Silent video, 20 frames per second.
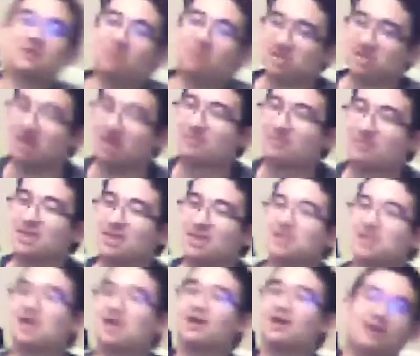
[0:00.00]
was an update
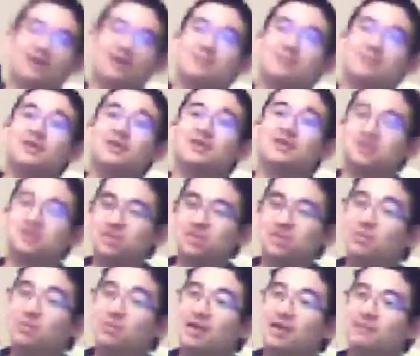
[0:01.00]
saying I'd be on a two
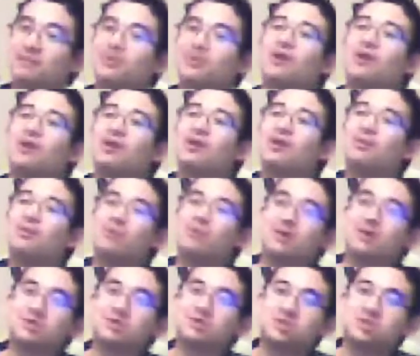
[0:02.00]
week break,
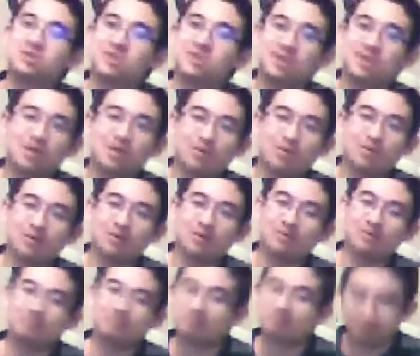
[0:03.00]
which, well,
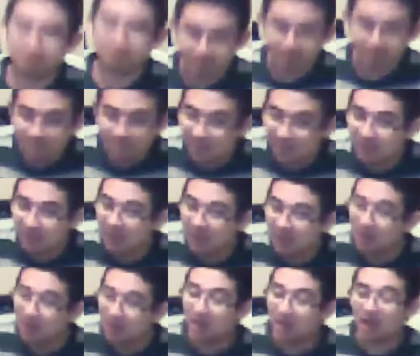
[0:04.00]

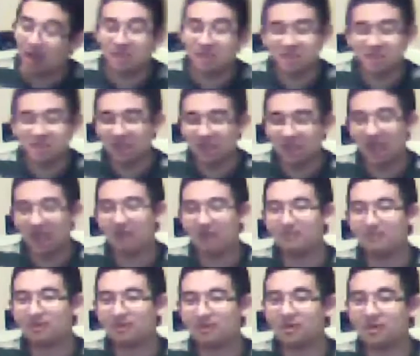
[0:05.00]
I still
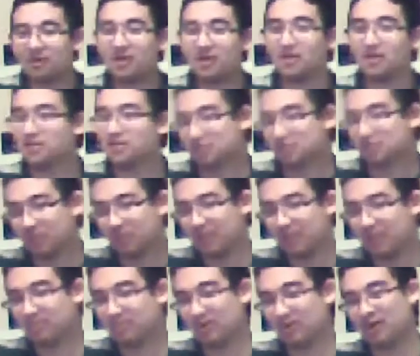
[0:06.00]
am on a two week
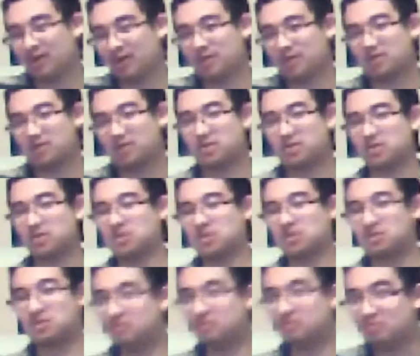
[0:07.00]
break, just
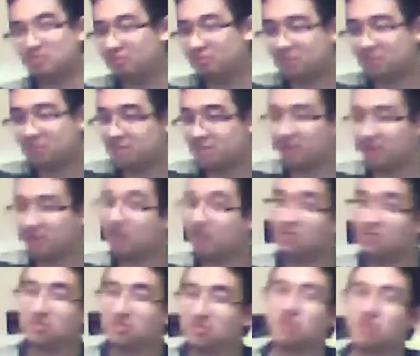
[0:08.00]

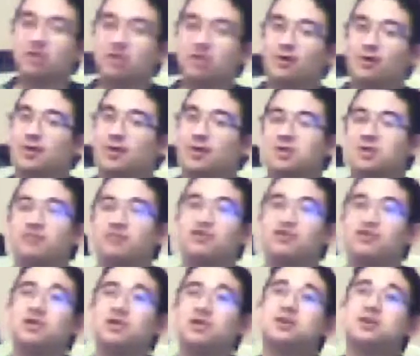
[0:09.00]
so, so no one gets
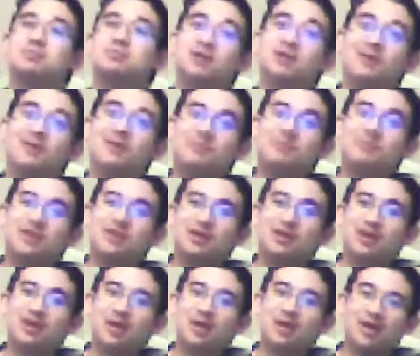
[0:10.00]
confused, but
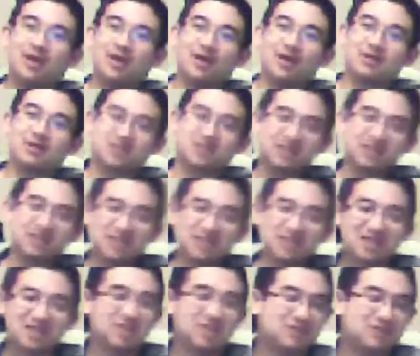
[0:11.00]
since
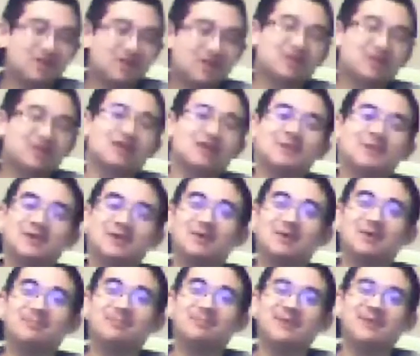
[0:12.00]
there's a Direct coming
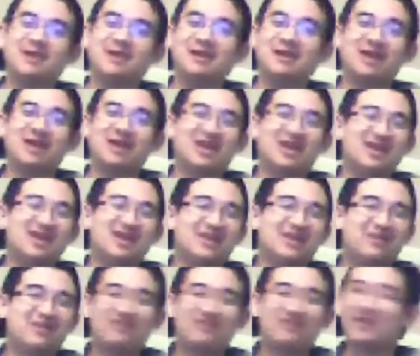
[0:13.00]
up in like
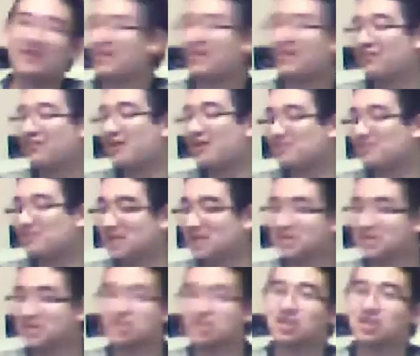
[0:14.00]
35
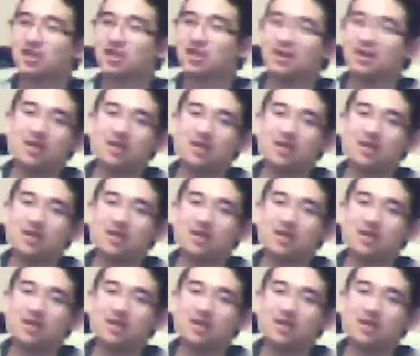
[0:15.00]
minutes or so,